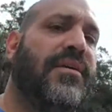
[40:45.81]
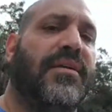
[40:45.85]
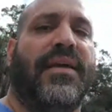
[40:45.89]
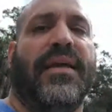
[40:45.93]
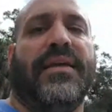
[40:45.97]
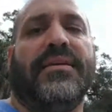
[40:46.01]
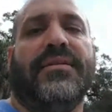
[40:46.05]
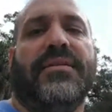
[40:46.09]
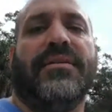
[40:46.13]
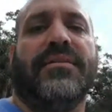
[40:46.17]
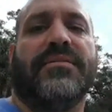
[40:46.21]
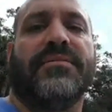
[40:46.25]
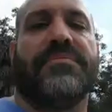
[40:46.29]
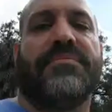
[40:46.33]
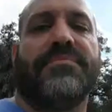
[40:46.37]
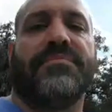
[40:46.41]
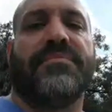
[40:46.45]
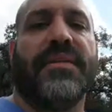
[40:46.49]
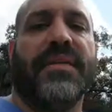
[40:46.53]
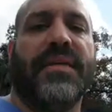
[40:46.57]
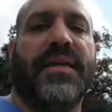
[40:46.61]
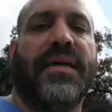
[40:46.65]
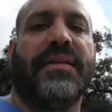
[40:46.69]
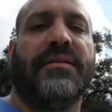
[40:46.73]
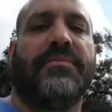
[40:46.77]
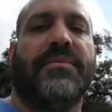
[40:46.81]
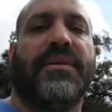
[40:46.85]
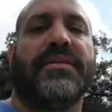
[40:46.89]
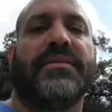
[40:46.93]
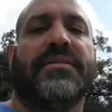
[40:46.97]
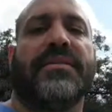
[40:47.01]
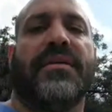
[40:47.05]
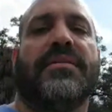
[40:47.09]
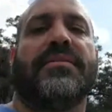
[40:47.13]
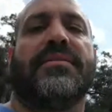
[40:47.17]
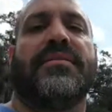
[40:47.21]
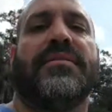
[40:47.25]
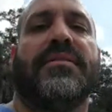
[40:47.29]
I don't know. It kind of makes
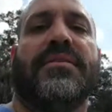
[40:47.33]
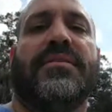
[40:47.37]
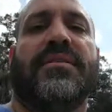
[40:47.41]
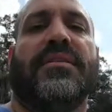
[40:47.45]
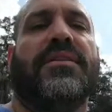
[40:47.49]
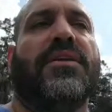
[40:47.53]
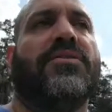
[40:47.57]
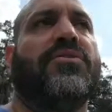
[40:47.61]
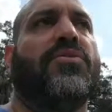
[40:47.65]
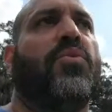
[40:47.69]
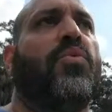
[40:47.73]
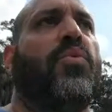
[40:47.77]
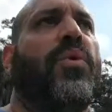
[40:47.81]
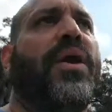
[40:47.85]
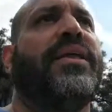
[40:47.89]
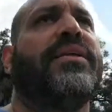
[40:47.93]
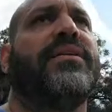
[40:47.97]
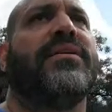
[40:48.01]
sense. It's another way